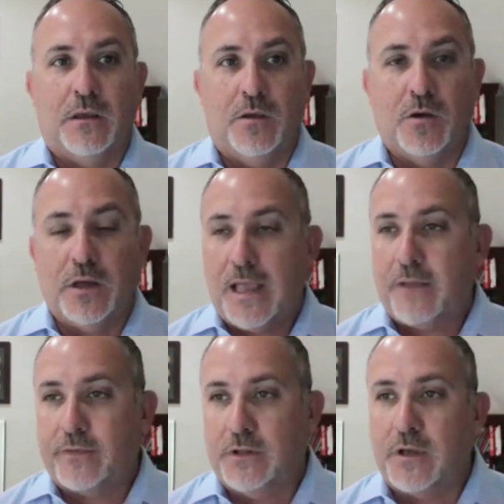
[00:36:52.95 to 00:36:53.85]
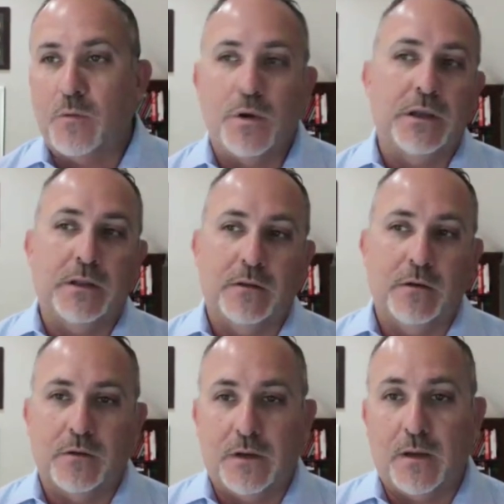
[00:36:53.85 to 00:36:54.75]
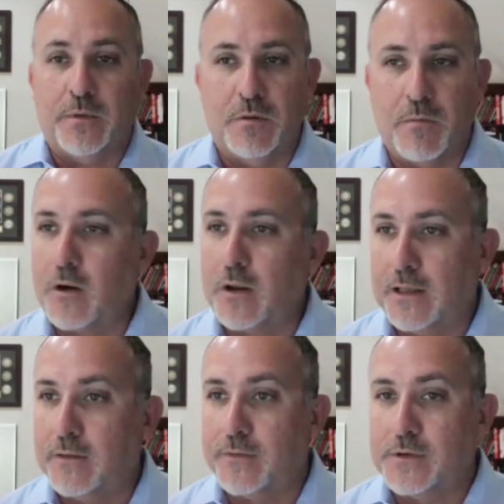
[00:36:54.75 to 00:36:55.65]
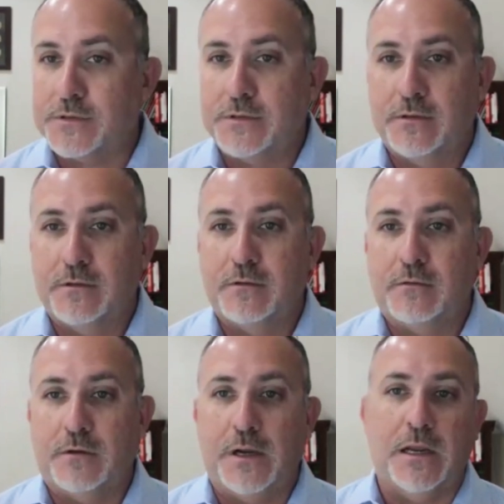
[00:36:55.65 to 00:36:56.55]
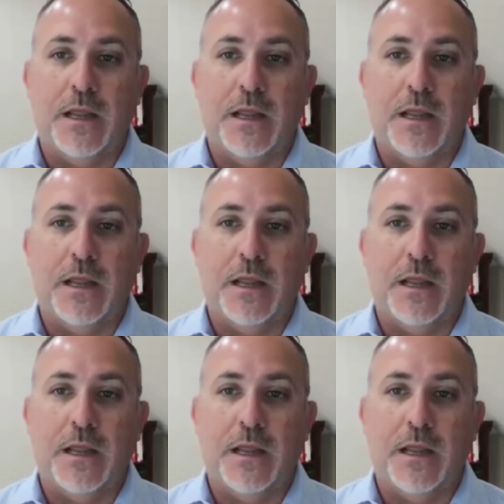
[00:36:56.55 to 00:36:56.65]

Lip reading: You're going to have to look at what you need to do to double your marketing efforts, right?